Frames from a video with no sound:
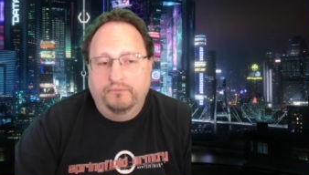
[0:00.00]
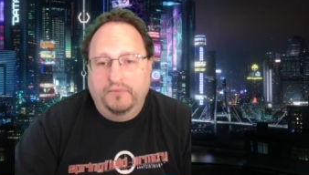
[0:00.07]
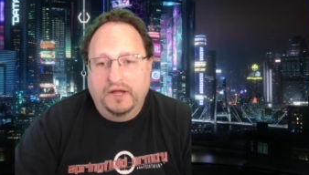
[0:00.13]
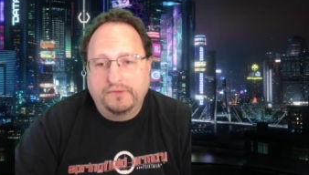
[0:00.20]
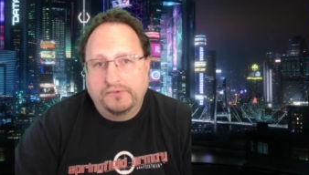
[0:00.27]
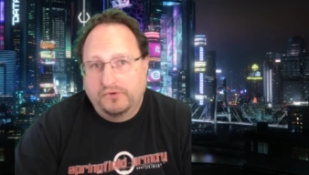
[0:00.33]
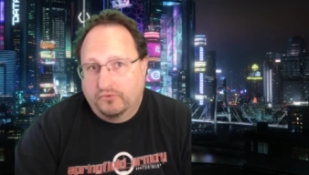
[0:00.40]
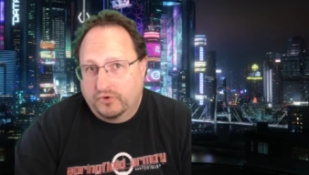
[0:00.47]
It
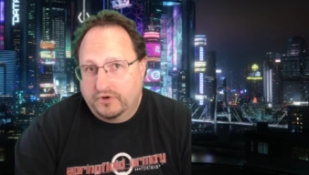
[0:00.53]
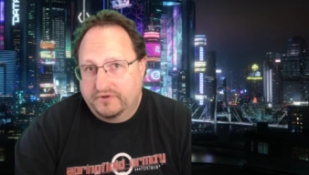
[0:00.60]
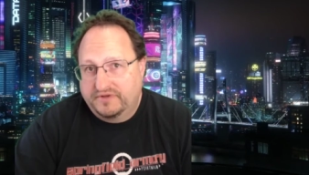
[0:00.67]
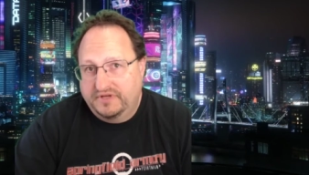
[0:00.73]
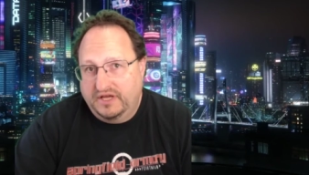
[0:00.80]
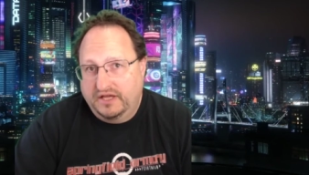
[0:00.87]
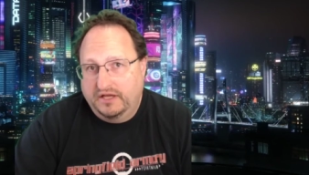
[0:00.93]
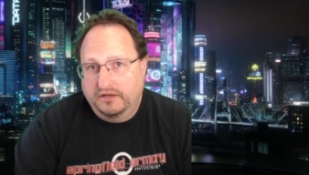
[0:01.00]
might be
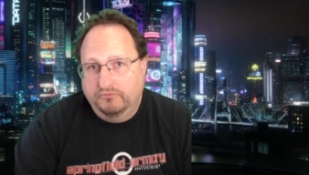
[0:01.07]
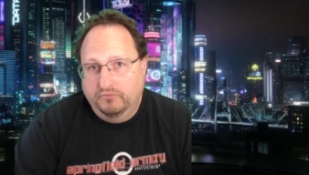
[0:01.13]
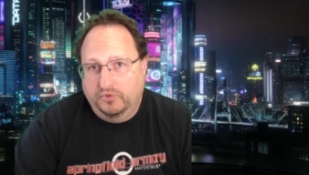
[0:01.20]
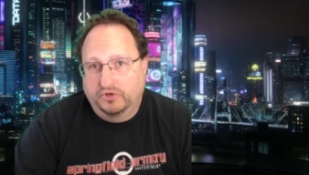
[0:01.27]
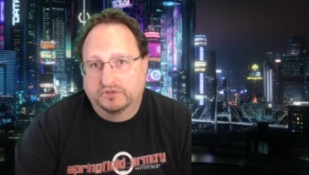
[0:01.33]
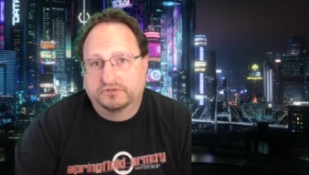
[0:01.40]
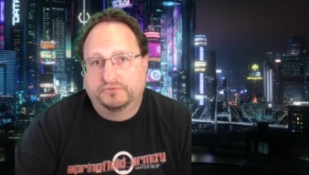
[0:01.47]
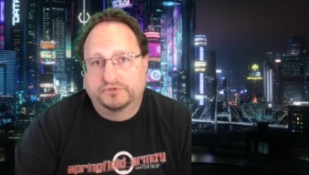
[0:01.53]
worth
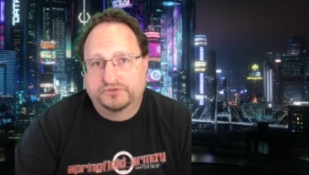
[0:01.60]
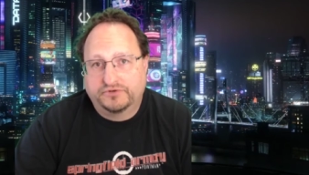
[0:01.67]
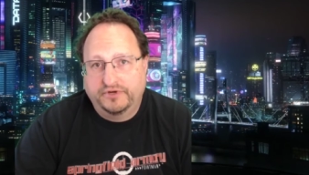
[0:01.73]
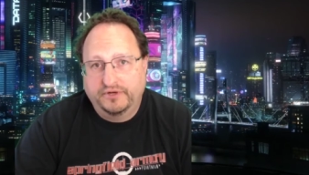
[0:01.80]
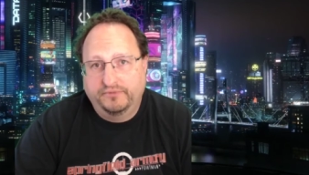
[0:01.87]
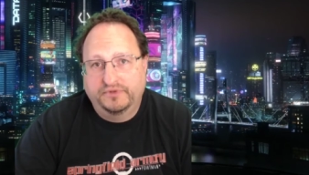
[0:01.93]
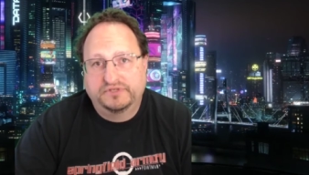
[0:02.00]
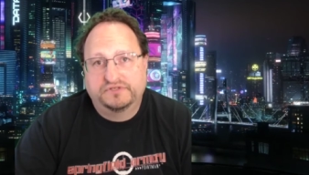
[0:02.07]
taking multiple
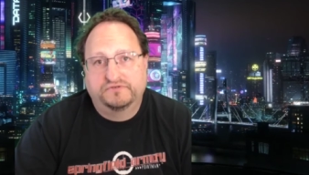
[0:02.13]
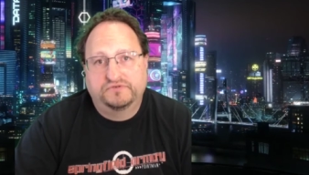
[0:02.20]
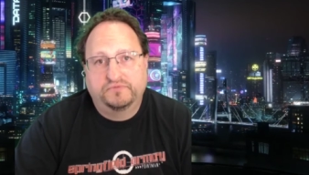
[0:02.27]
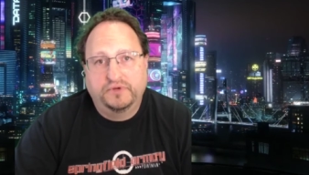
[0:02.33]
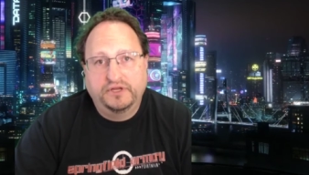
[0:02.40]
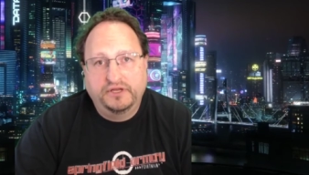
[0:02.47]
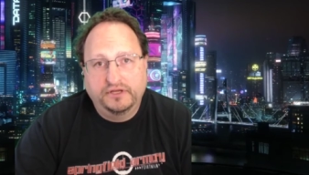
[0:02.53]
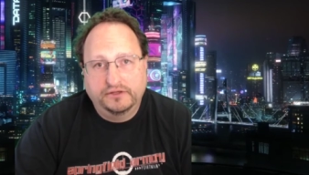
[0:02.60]
treatments of
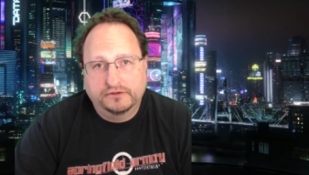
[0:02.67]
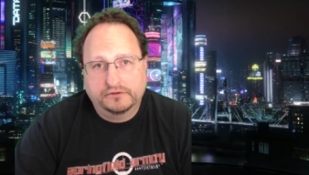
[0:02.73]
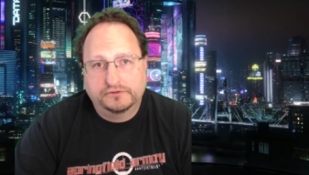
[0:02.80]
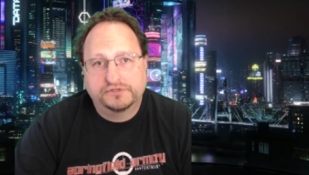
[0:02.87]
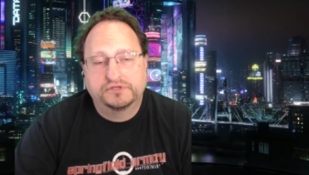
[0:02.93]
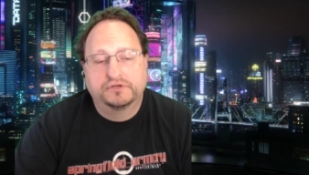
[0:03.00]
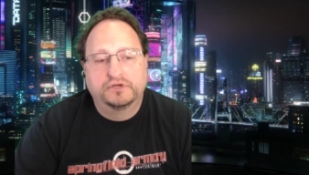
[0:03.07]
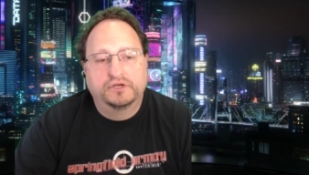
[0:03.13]
speed
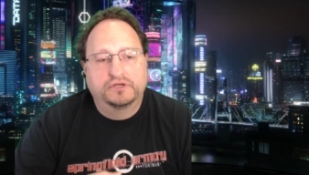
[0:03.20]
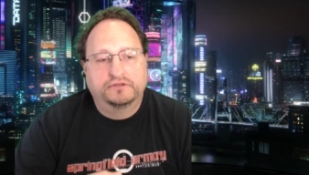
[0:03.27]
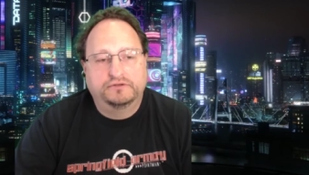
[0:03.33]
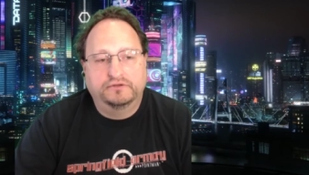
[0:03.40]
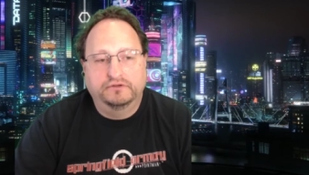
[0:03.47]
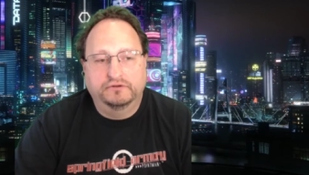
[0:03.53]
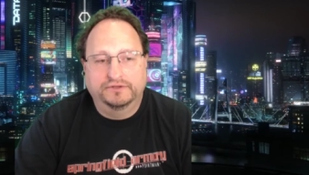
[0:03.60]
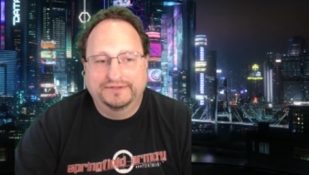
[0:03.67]
healers
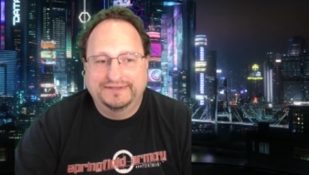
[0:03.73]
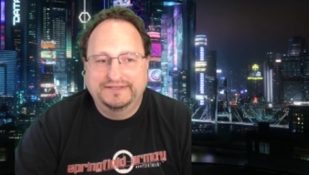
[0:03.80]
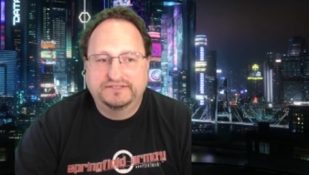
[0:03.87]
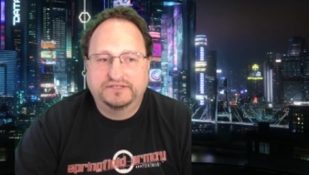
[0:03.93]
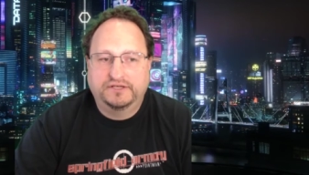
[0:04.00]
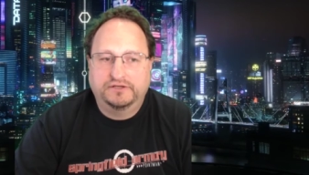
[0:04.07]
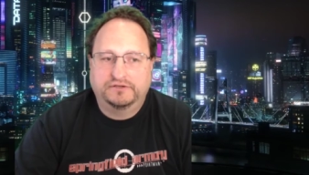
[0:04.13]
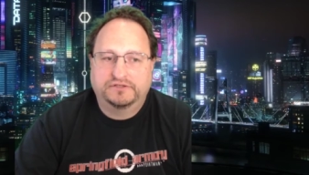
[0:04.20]
to at
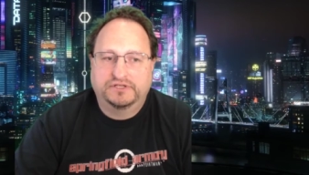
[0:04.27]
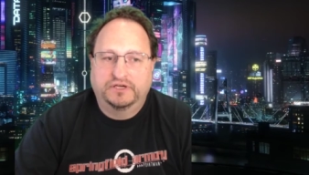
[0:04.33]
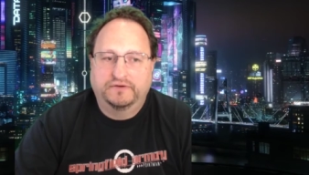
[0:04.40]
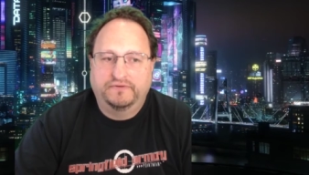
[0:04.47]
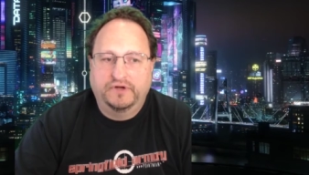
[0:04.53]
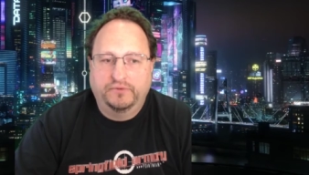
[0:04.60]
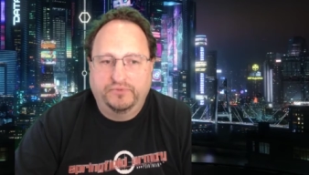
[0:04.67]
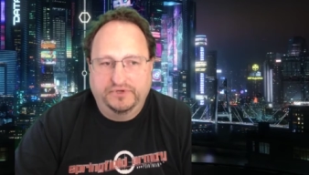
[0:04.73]
least get
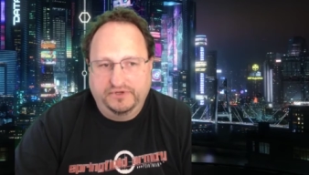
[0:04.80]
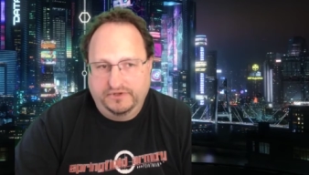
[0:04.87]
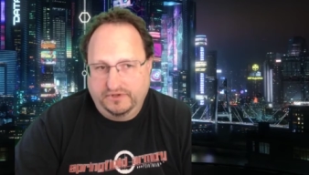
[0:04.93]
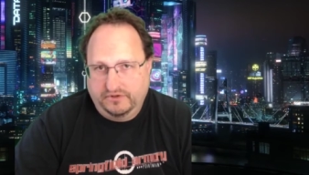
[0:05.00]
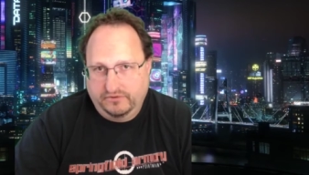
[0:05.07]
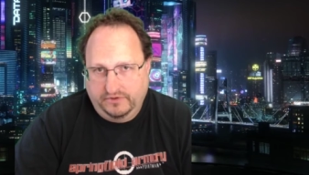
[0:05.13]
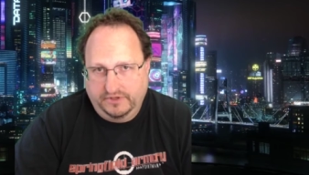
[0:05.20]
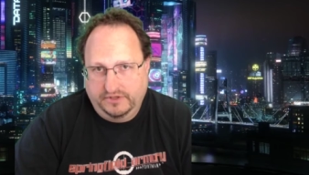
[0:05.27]
yourself up into
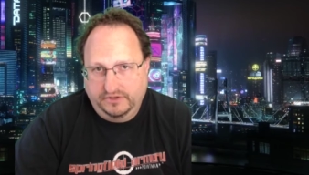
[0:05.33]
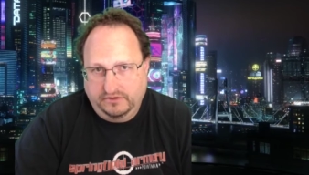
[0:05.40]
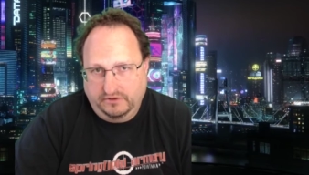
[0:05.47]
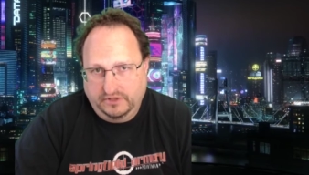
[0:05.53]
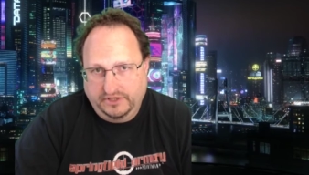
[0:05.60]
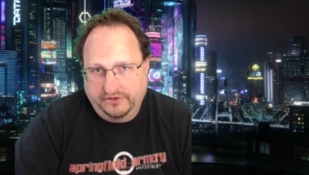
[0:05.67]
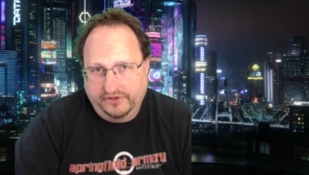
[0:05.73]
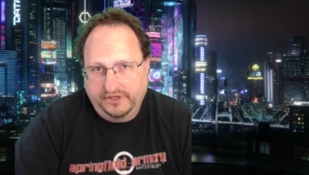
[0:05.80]
the
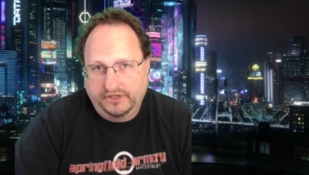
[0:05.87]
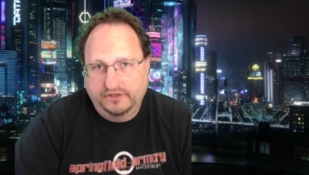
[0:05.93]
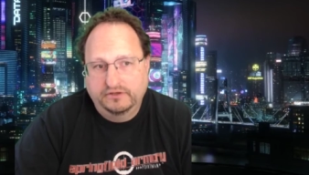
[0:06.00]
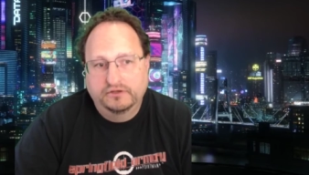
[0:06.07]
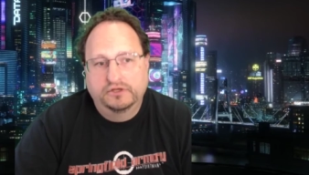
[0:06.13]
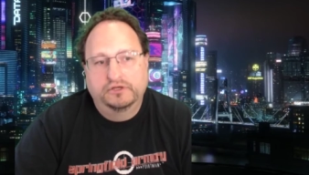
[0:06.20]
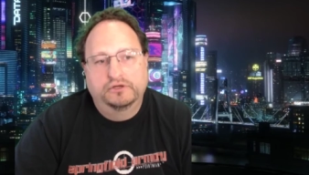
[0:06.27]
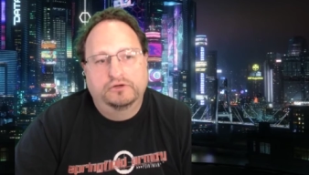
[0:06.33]
critical
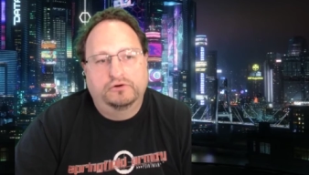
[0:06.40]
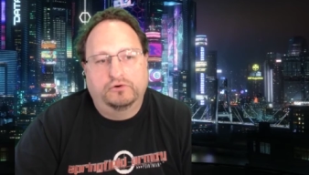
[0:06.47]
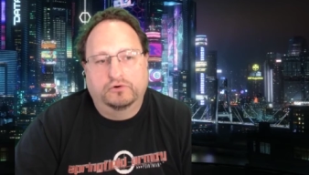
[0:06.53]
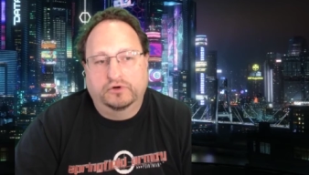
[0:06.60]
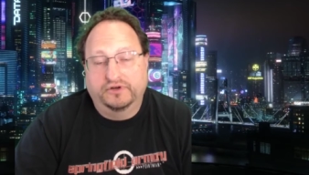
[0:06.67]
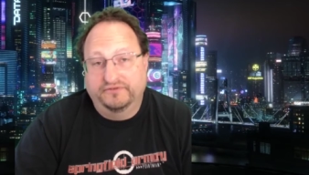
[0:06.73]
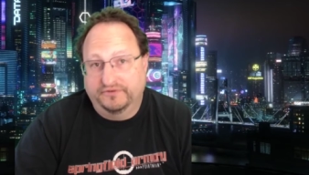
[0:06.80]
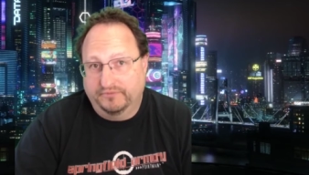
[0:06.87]
area
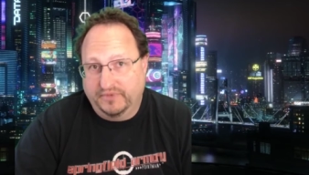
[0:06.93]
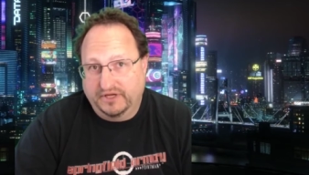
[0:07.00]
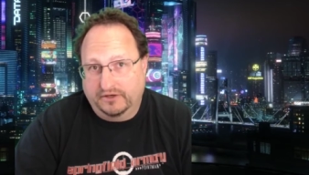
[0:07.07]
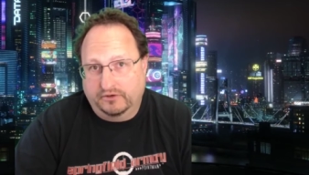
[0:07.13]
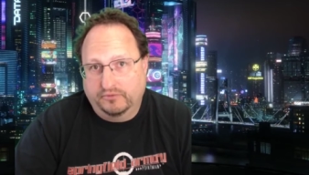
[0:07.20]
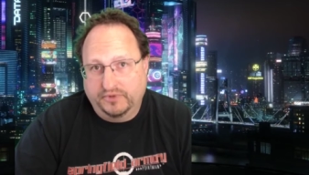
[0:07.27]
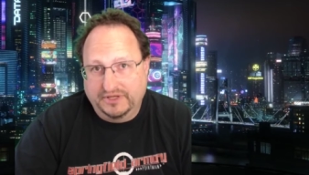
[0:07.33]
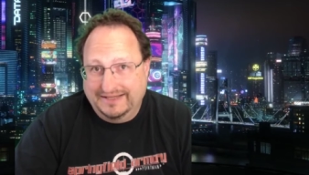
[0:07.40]
or even
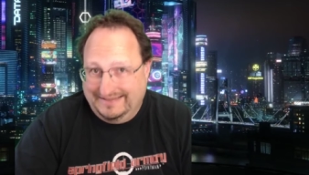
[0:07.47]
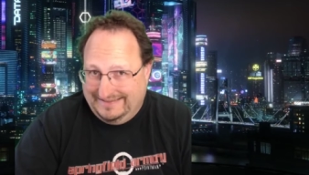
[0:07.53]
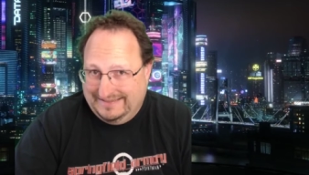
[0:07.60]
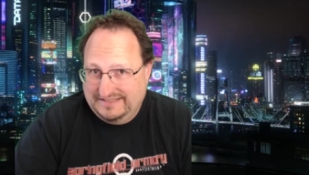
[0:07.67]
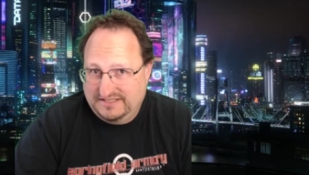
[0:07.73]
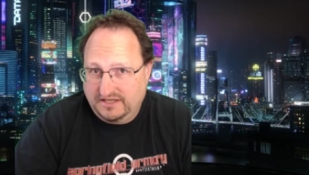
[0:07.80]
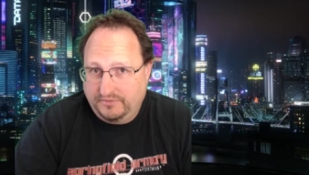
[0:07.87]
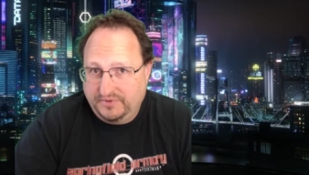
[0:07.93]
better, but at
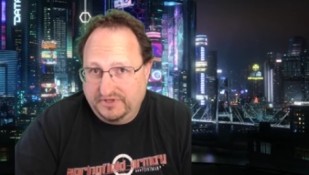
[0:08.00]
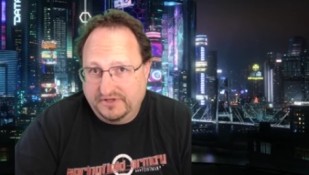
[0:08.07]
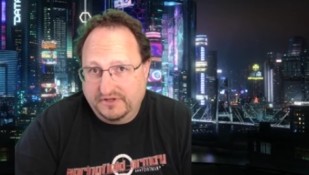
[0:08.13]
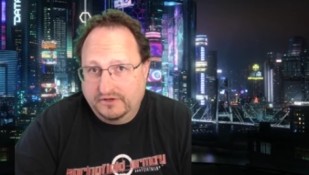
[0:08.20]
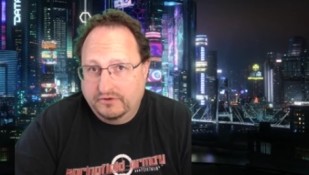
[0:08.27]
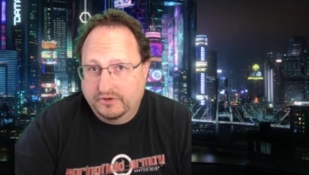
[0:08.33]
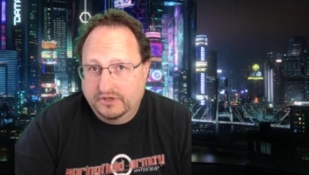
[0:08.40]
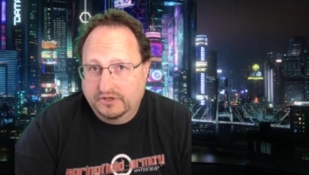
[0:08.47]
least up
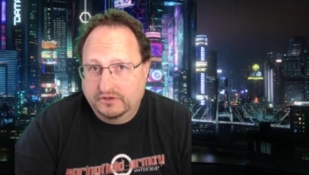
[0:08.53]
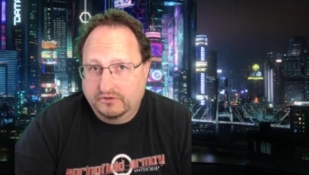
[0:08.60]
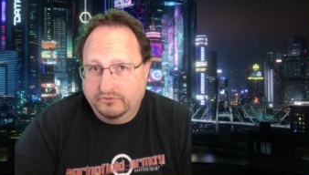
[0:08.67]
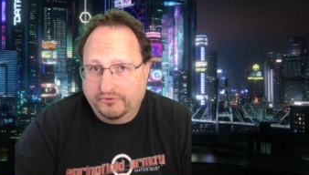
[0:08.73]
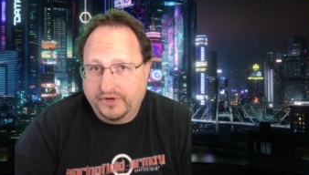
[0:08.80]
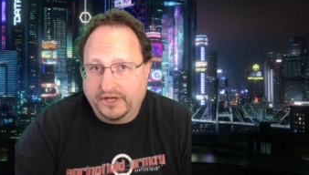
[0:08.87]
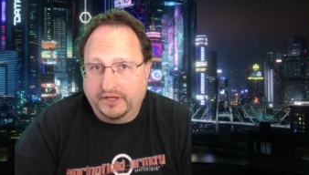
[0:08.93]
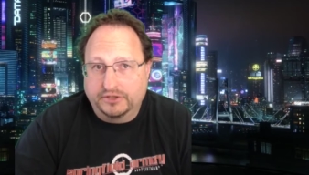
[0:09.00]
into the
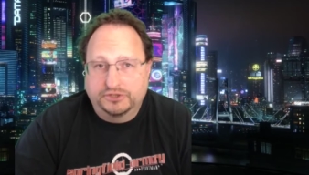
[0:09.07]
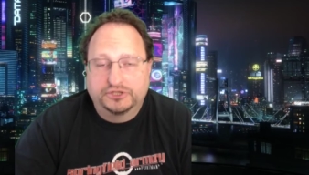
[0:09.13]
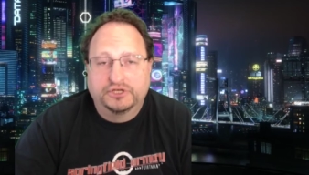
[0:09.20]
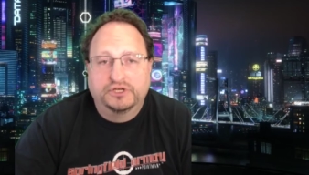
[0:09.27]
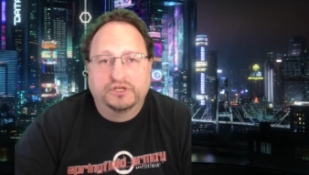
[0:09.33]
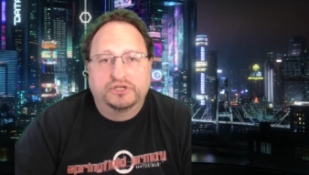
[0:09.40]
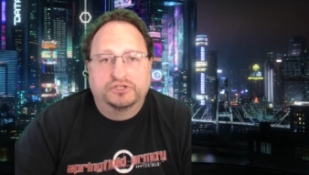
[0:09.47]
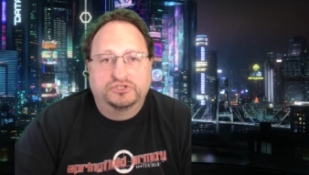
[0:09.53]
critical
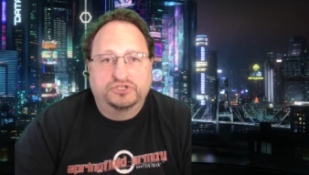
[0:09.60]
range,